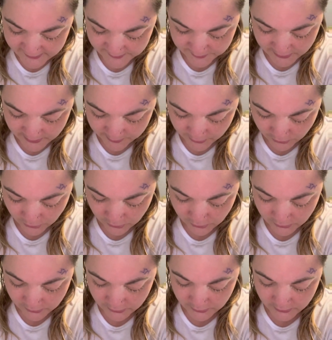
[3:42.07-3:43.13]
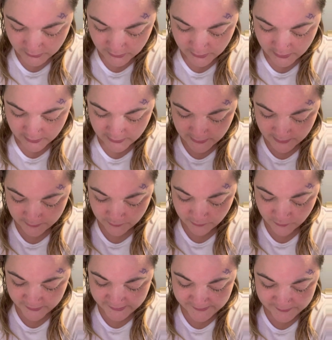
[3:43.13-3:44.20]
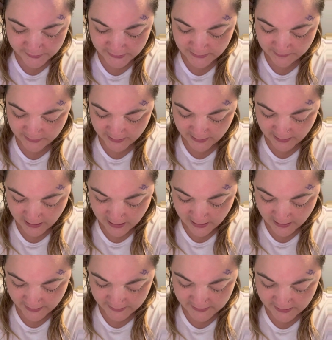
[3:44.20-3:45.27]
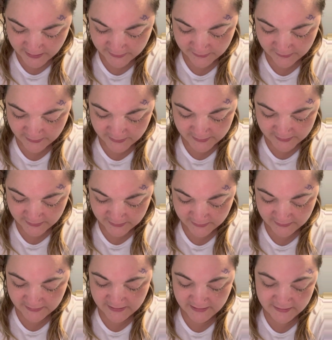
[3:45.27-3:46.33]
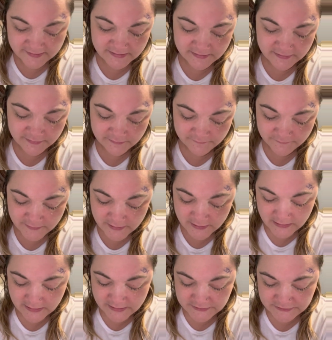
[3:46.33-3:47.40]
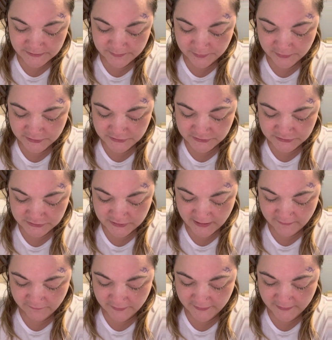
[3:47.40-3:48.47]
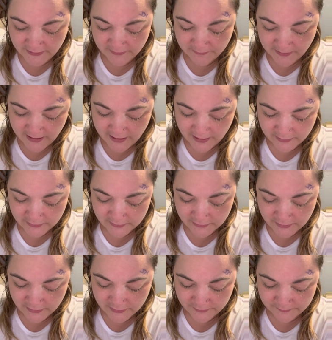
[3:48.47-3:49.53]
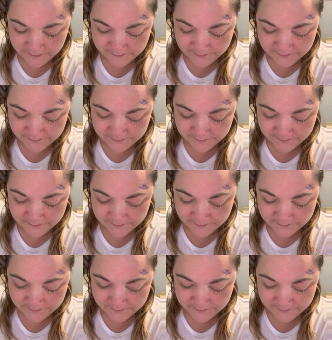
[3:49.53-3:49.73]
bubble was put in my eye, kind of like an adhesive to push everything back, the